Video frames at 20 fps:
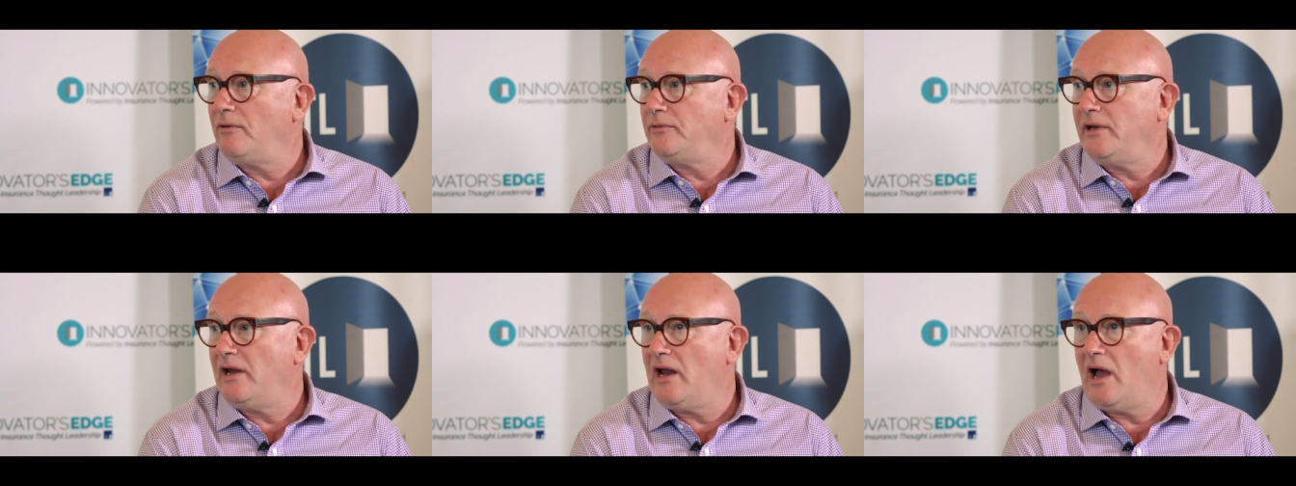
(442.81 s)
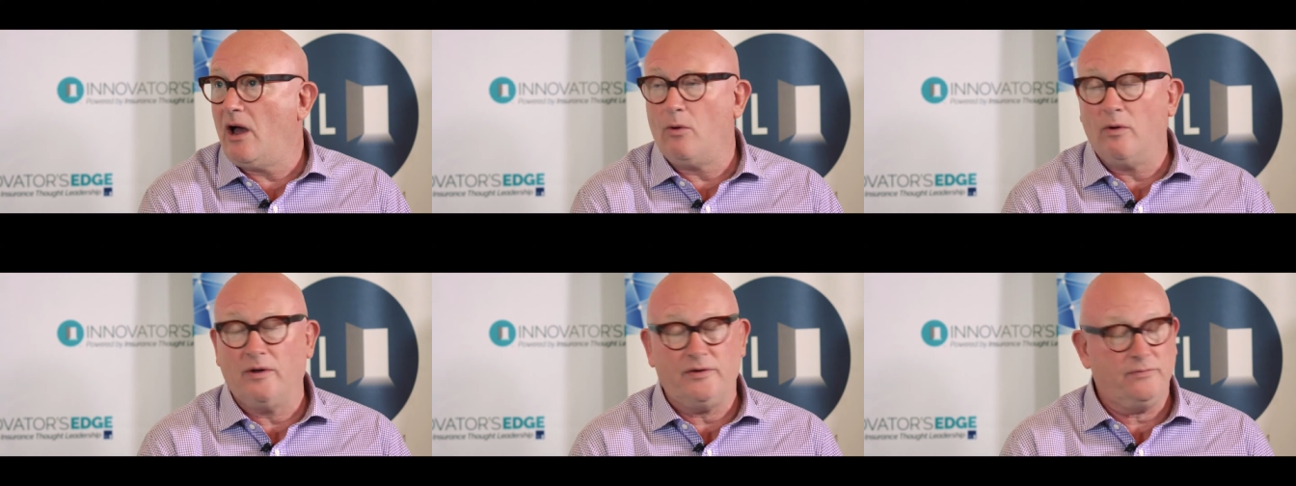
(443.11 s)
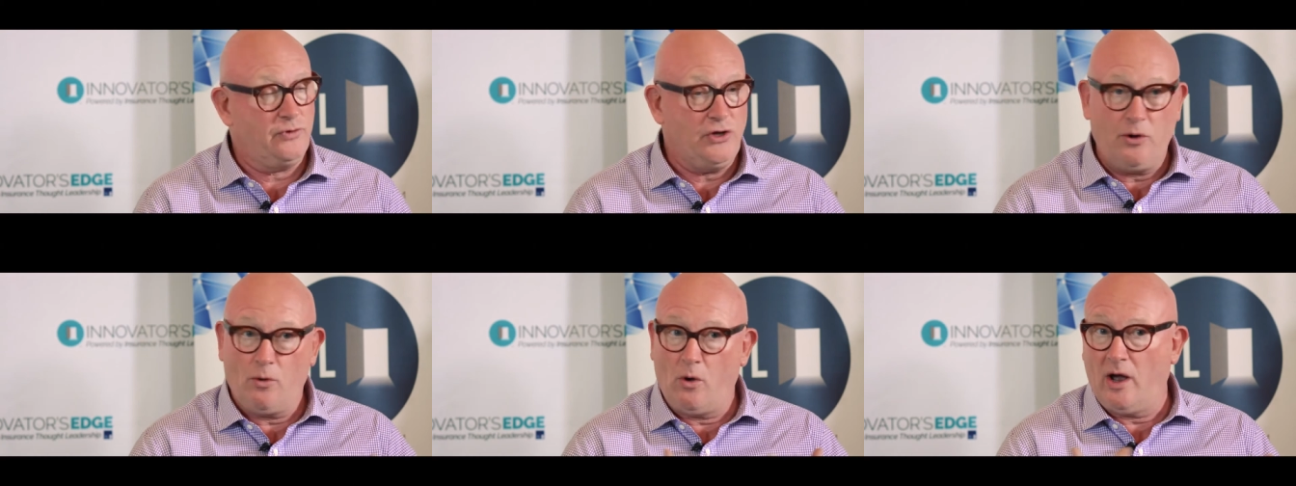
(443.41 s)

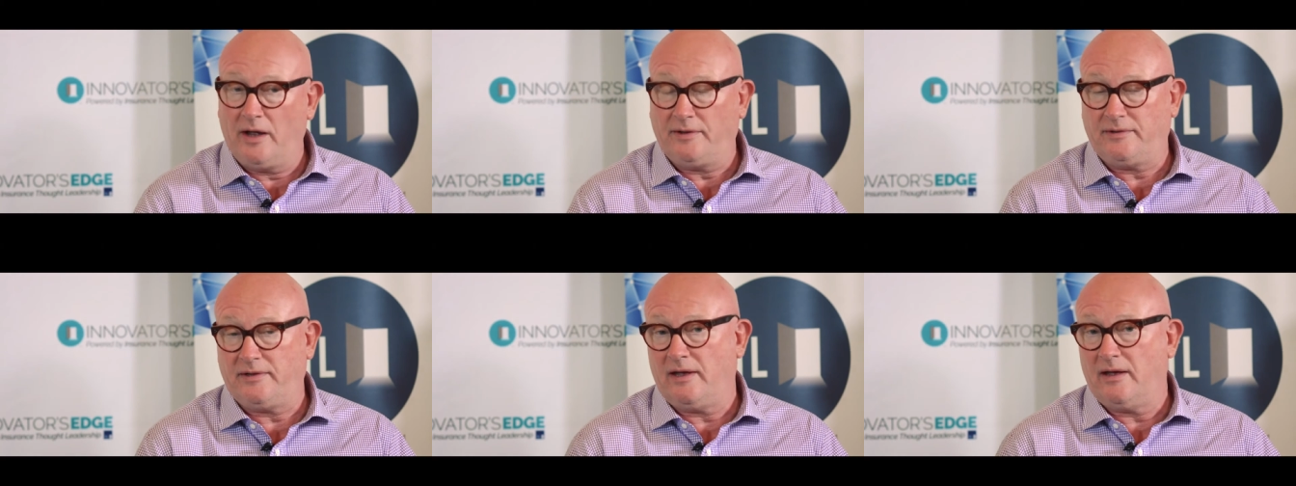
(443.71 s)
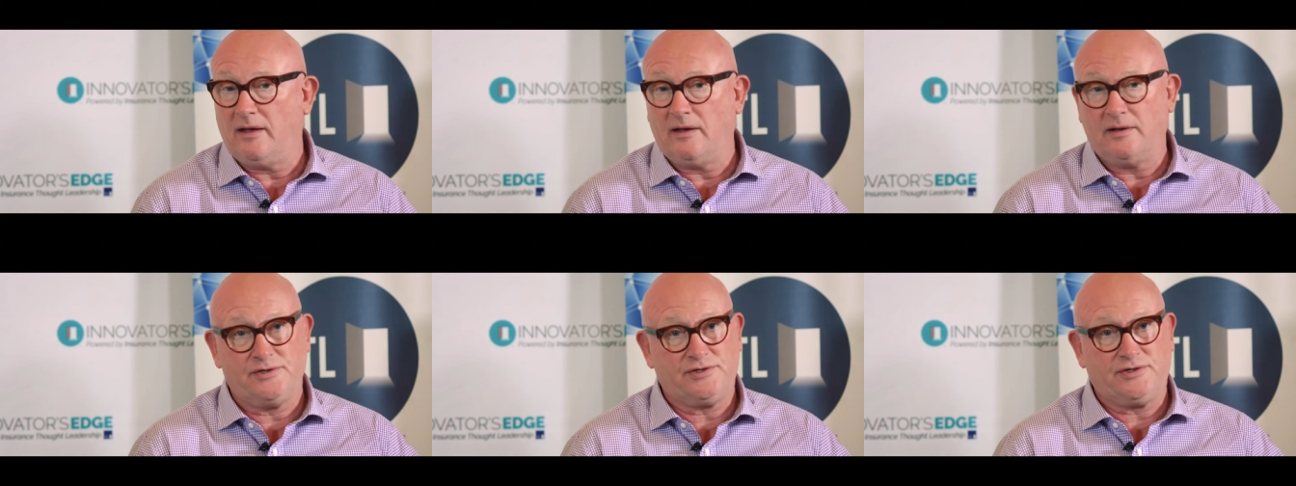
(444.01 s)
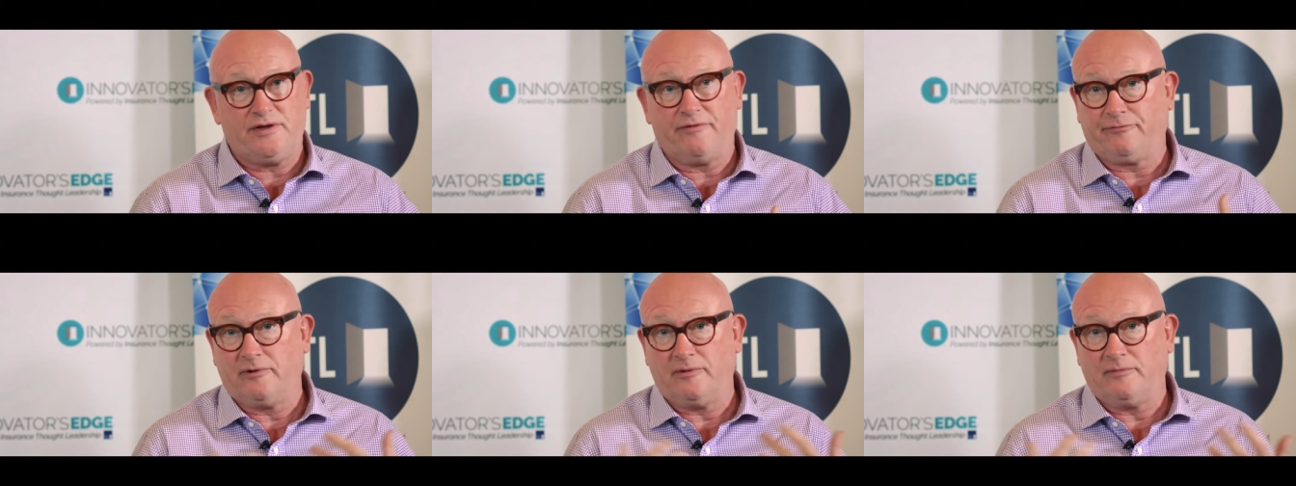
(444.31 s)
and new ideas,
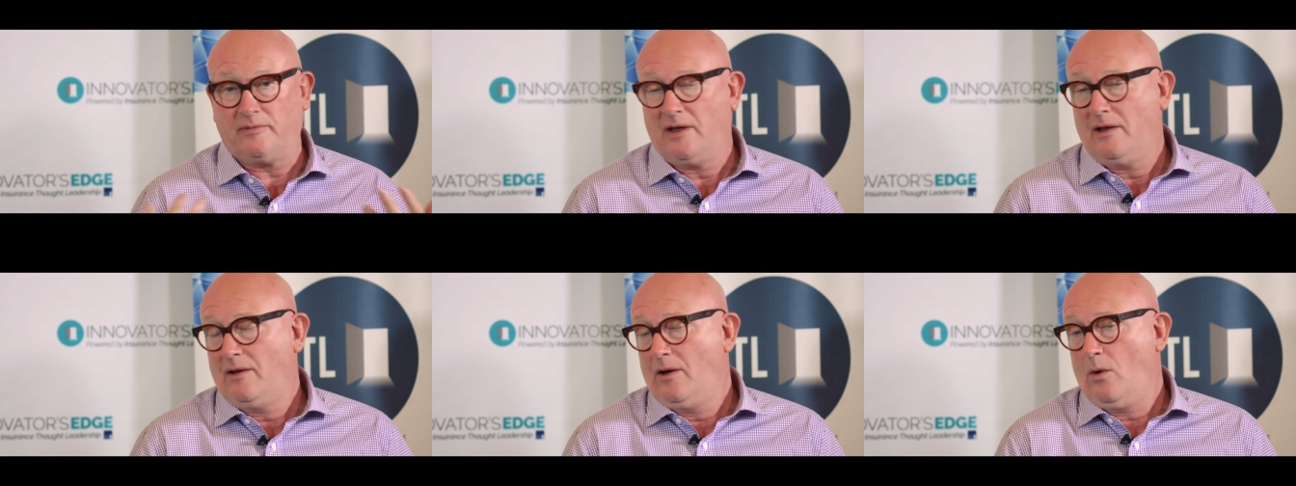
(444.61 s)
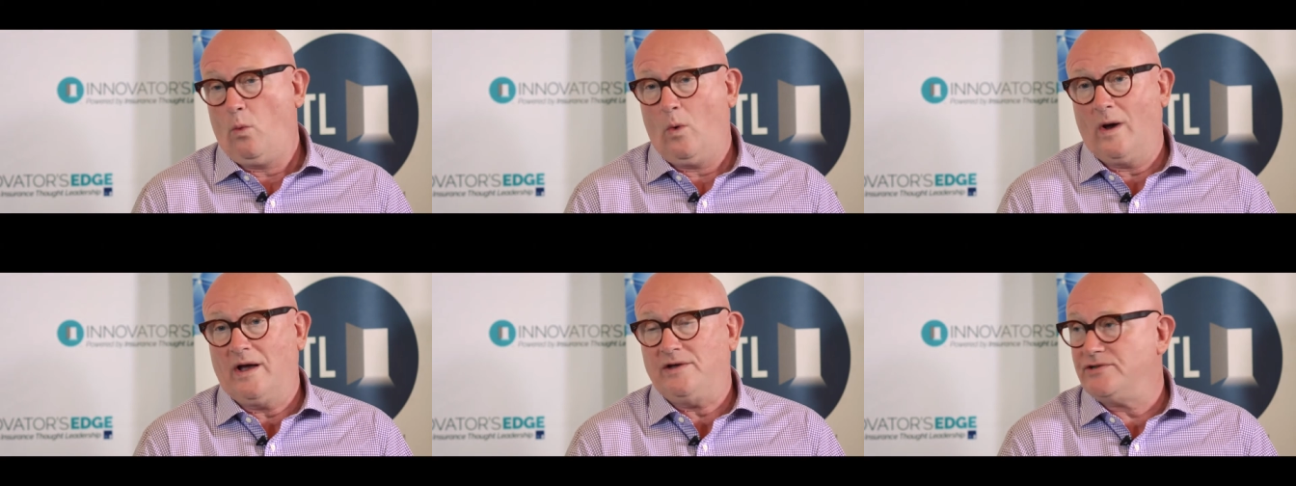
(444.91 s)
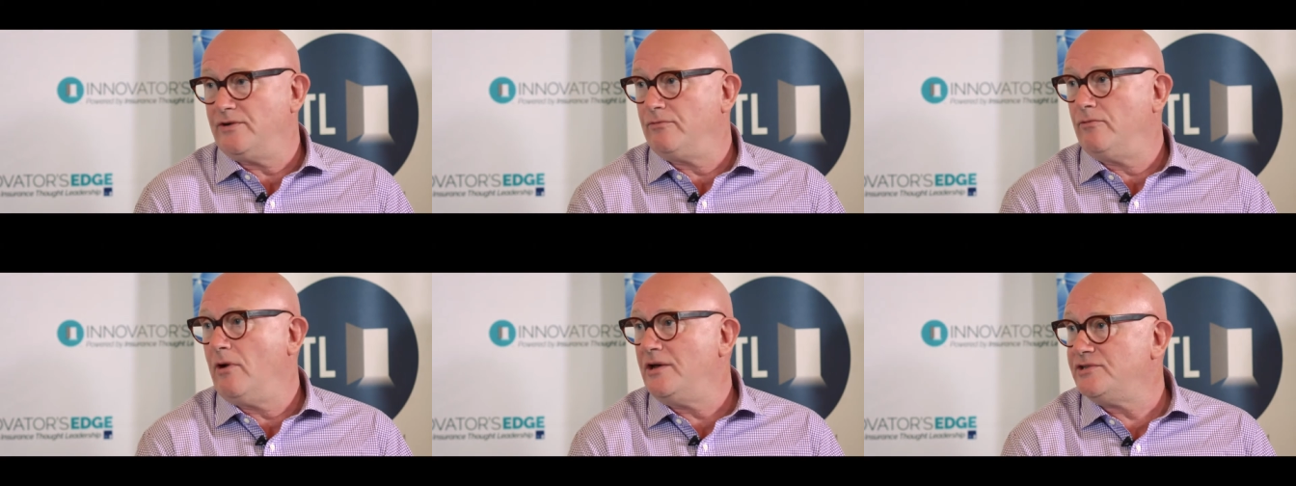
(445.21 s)
different ways
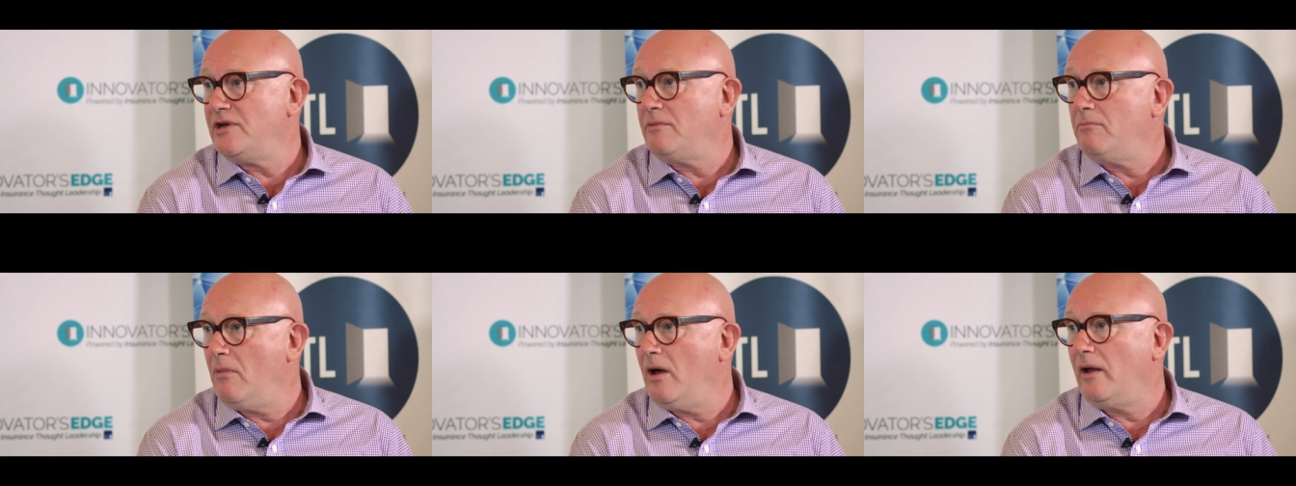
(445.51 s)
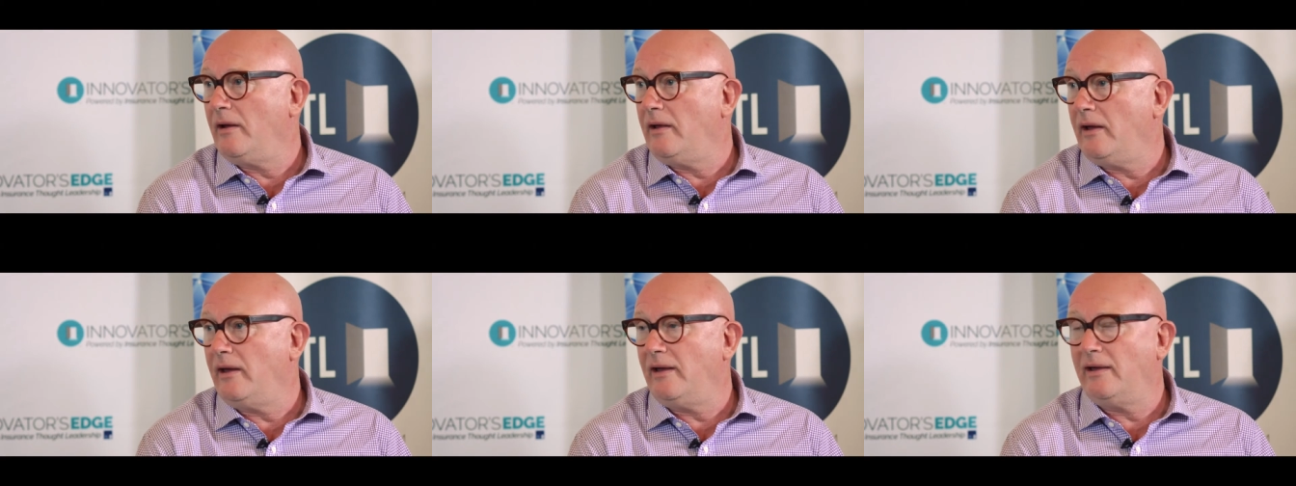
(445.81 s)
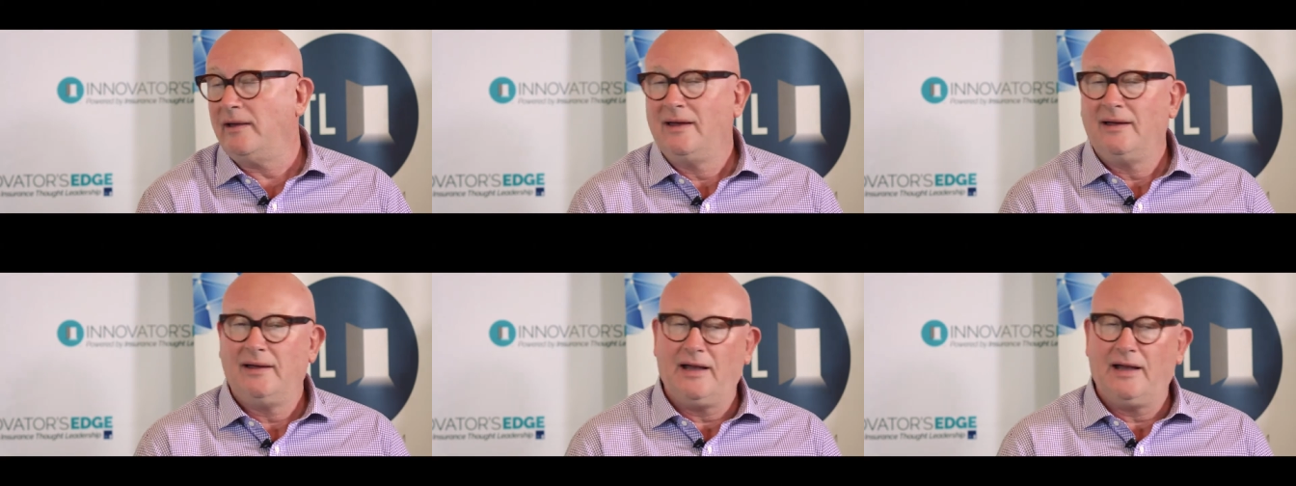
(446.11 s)
of raising money.